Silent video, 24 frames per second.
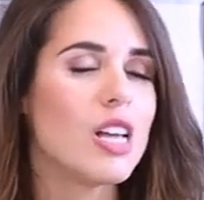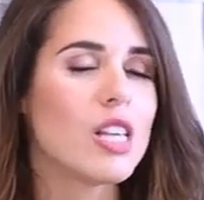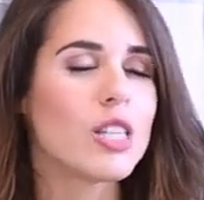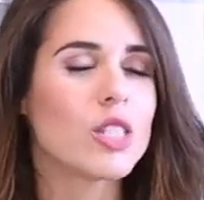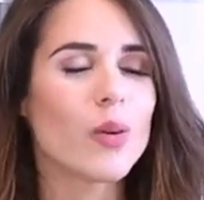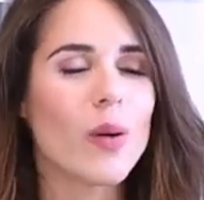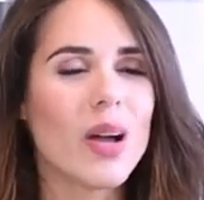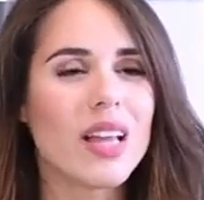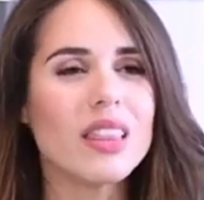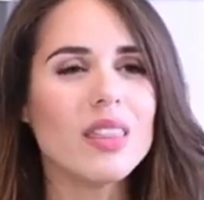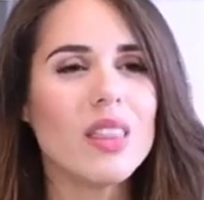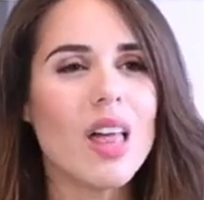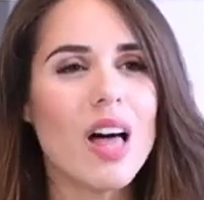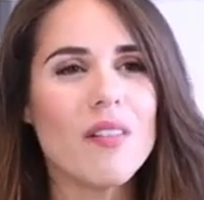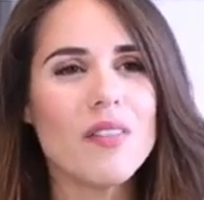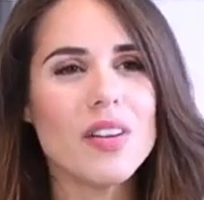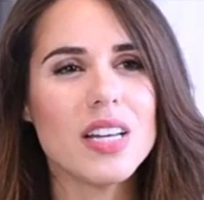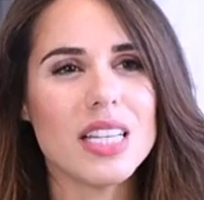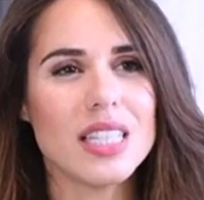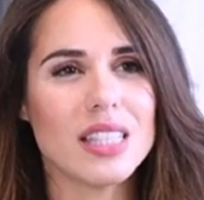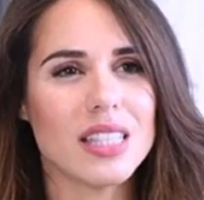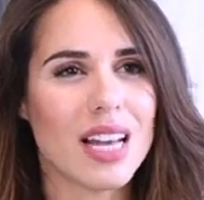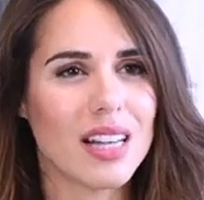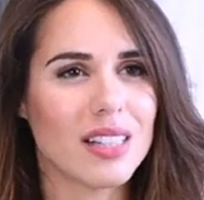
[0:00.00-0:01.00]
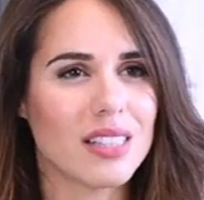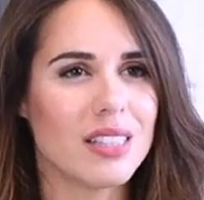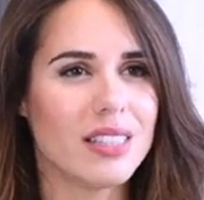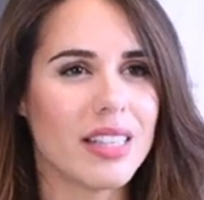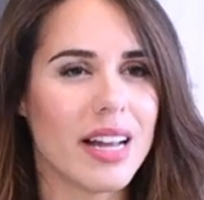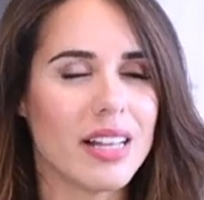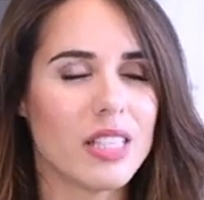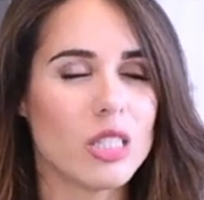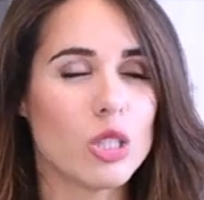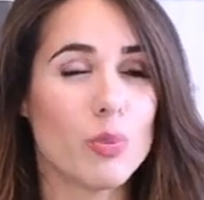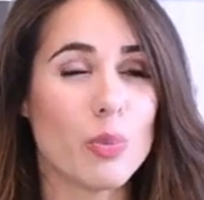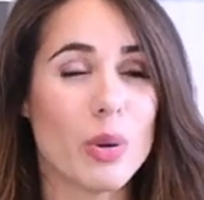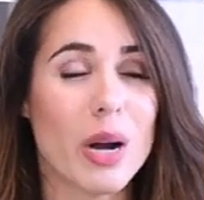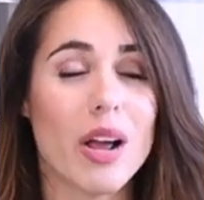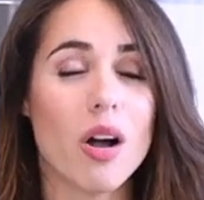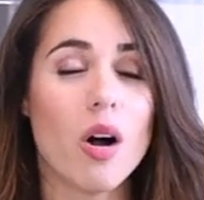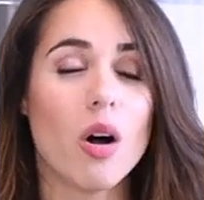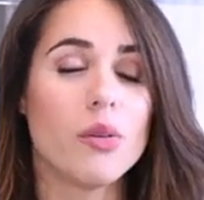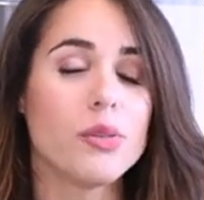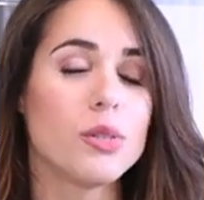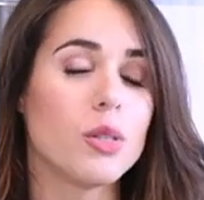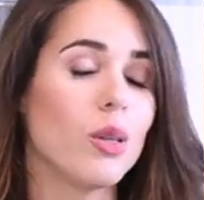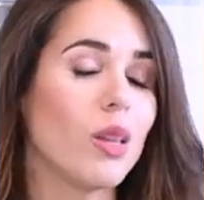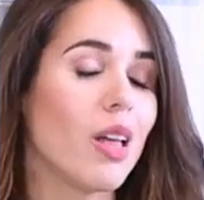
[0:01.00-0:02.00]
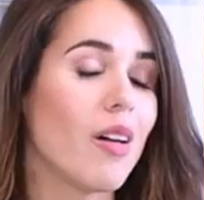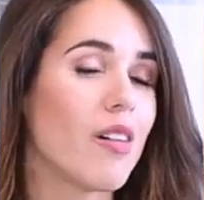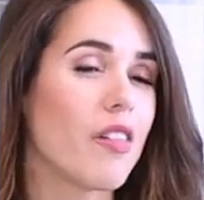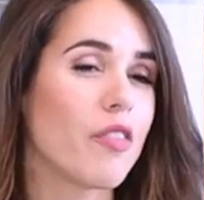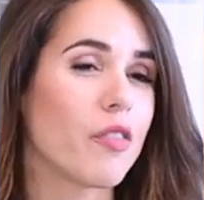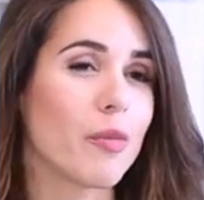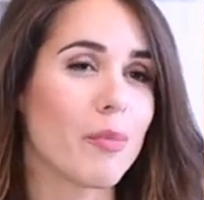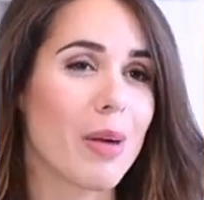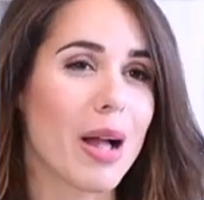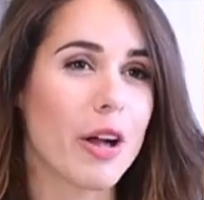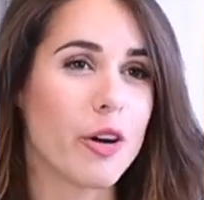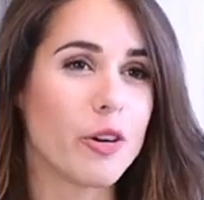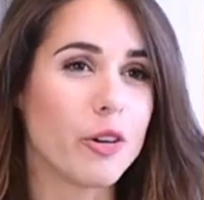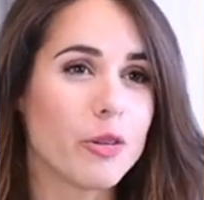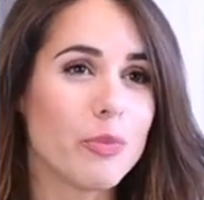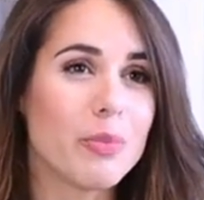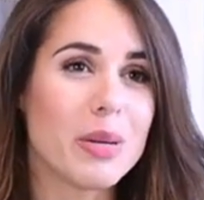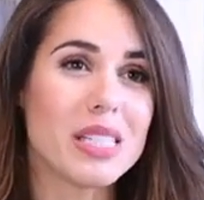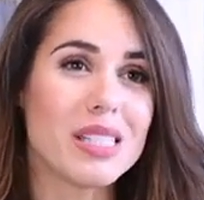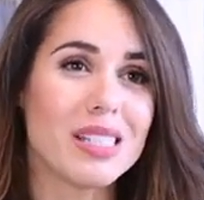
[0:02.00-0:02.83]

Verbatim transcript: So I love it in that sense, but I also love it for my own